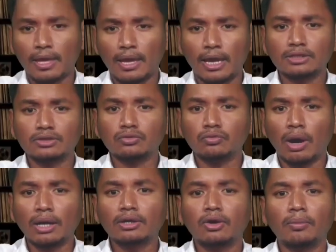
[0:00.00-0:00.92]
As
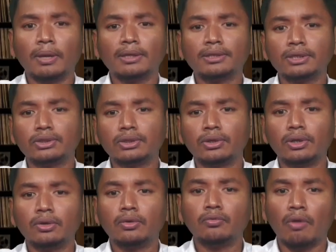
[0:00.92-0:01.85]
one
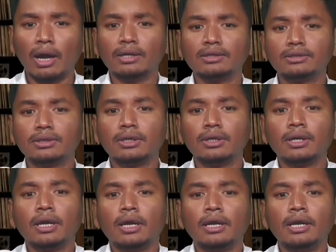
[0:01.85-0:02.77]
commentator warns,
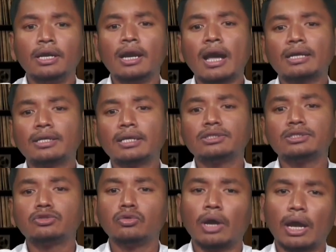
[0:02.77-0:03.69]
reluctance
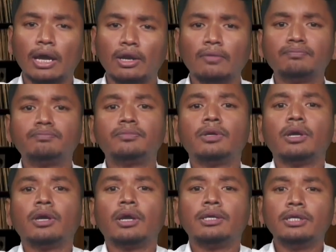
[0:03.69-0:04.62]
to adopt
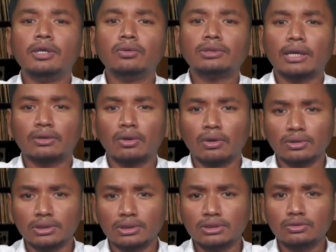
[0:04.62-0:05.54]
new
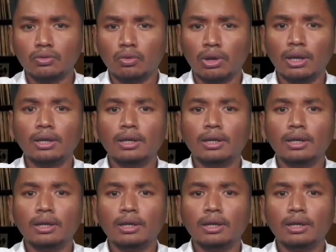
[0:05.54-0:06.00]
technologies will